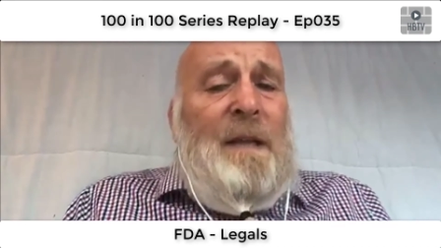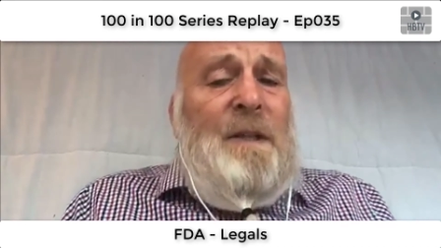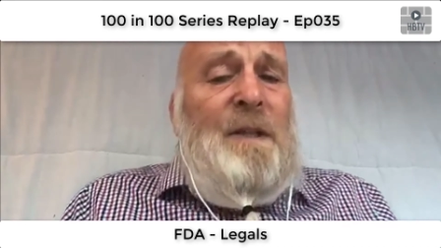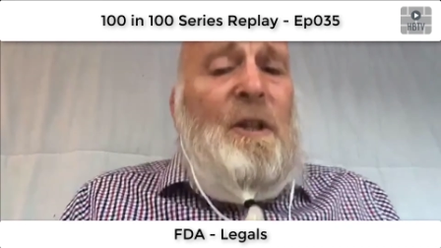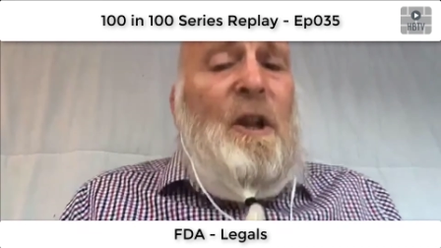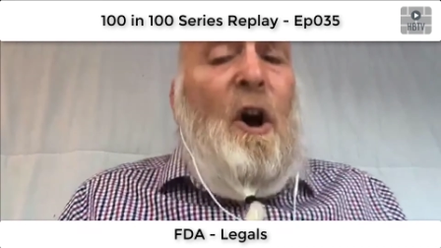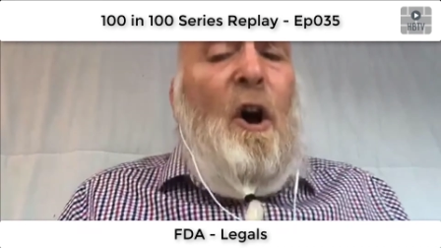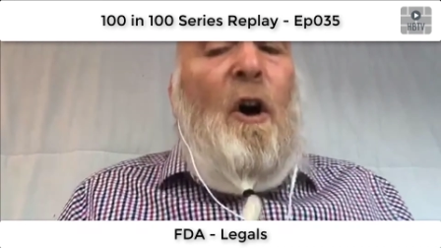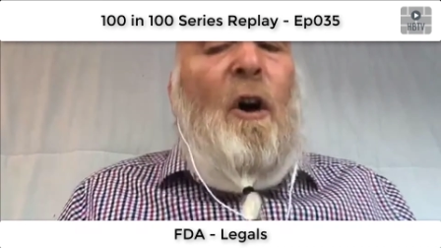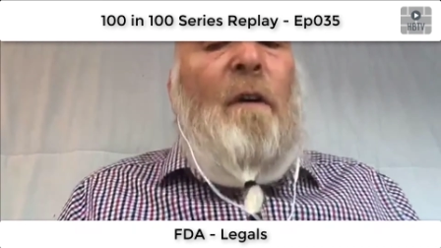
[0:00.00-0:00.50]
It could
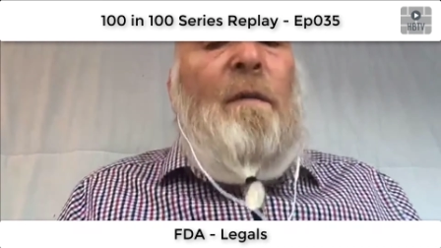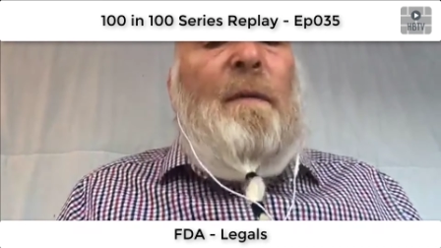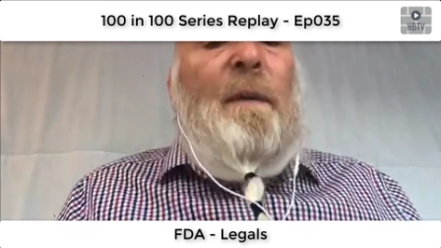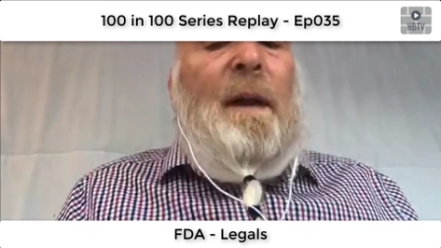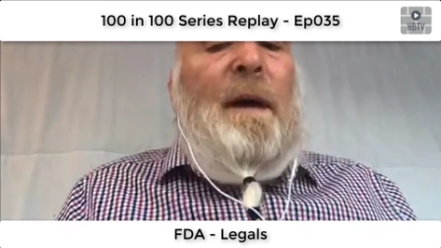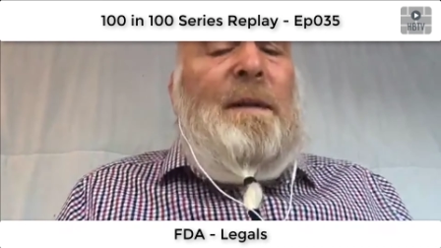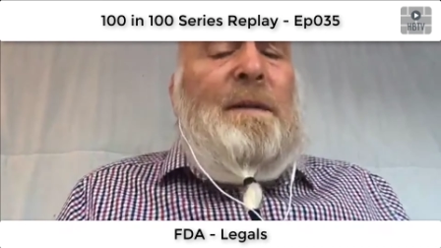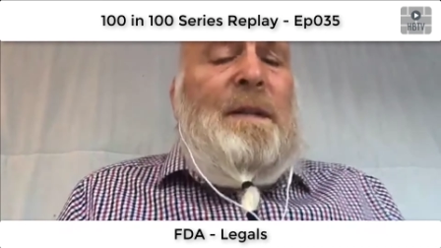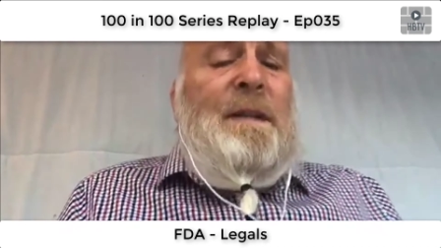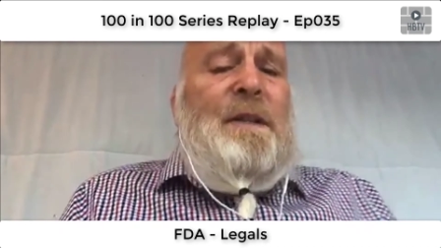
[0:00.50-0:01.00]
start off
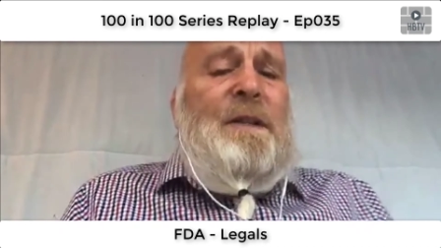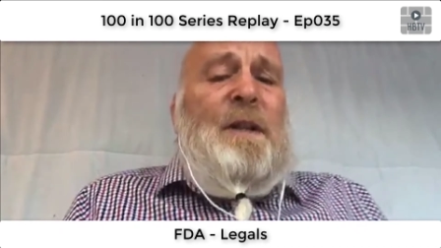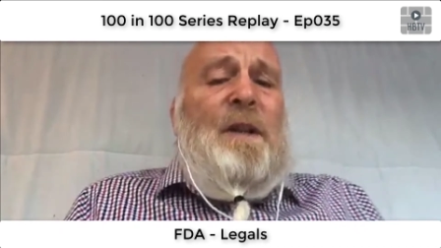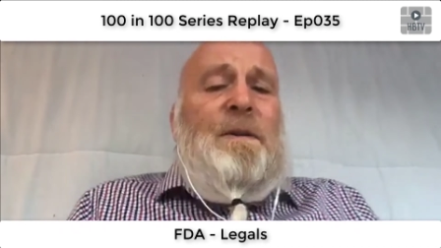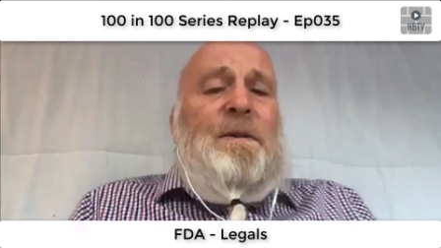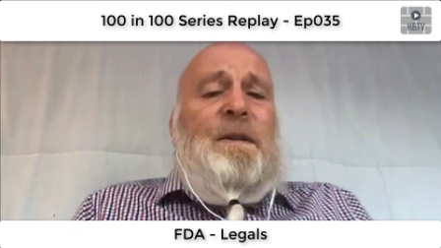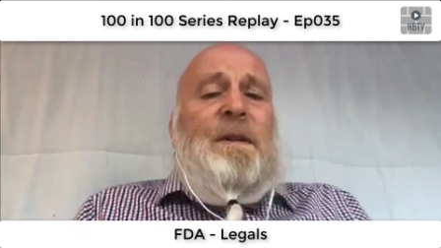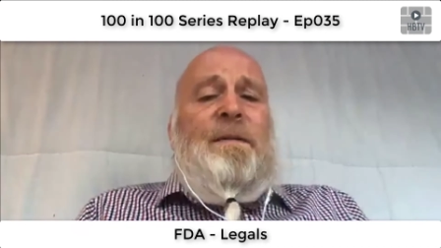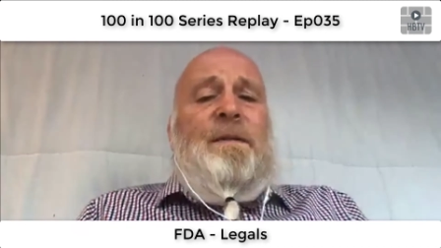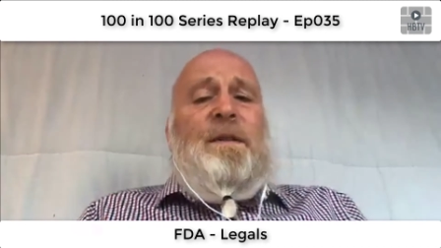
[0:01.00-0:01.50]
with those
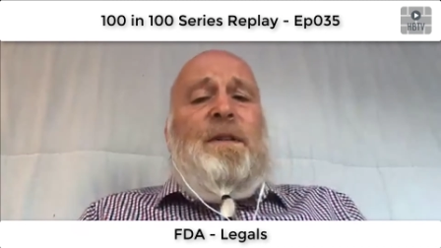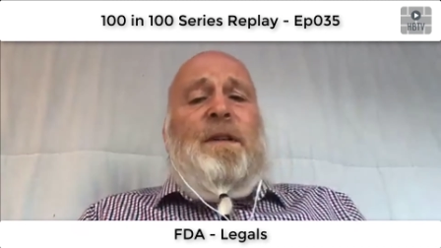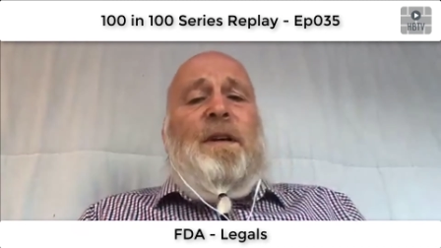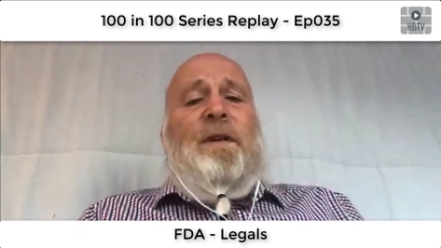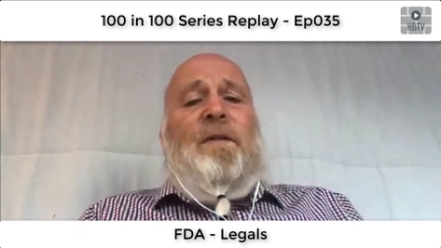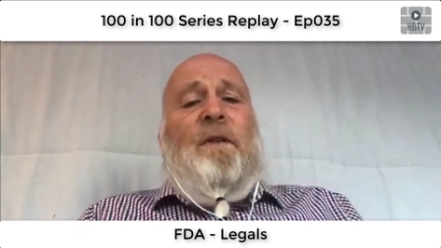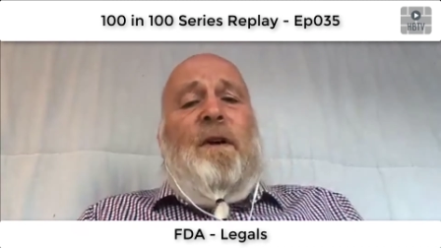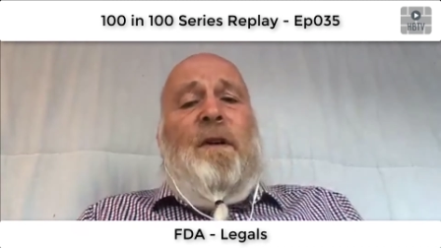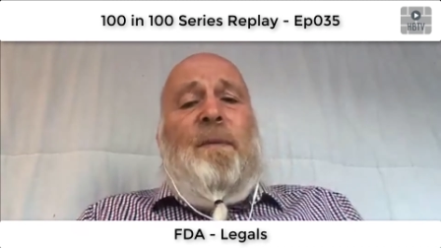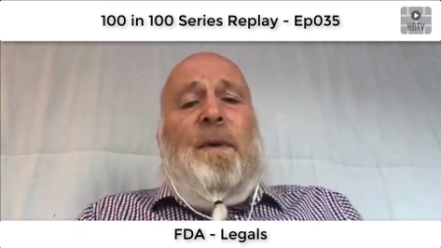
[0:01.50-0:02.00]

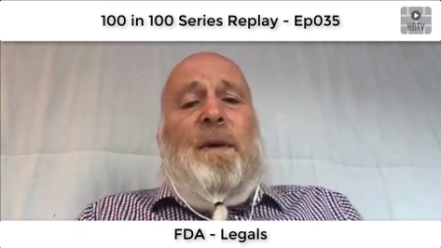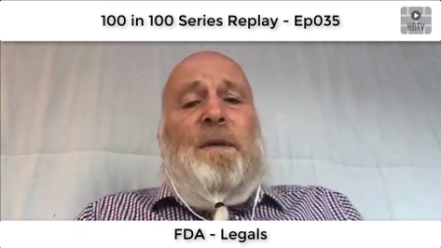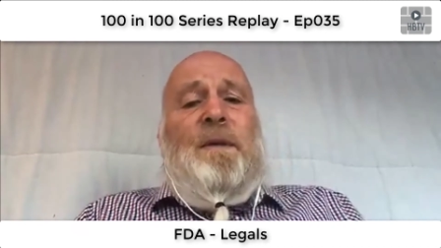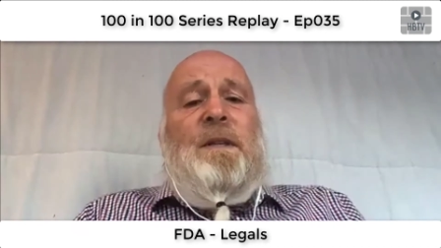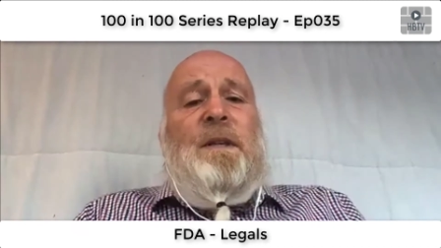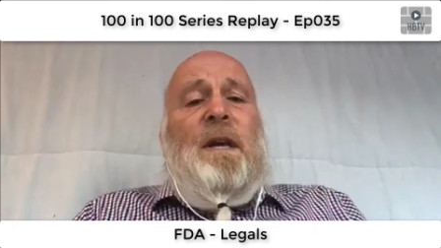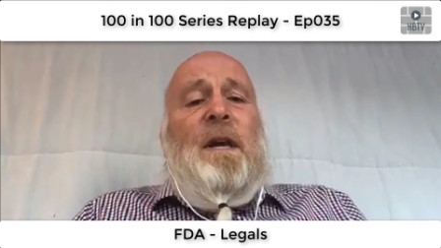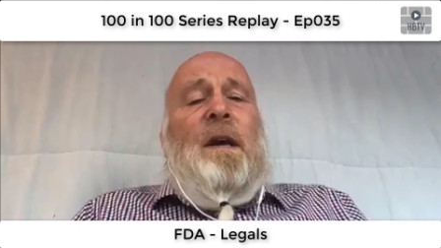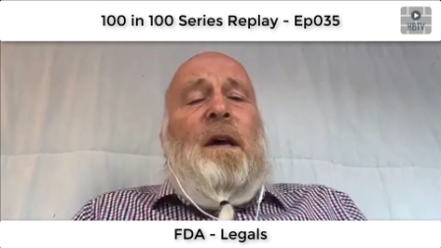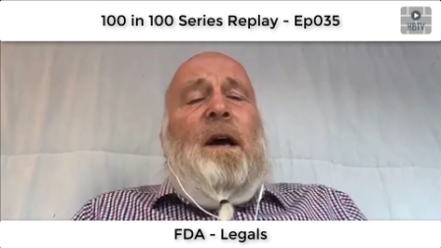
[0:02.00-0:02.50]
exclusivity
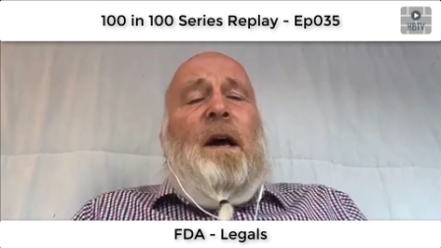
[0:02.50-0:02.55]
agreements,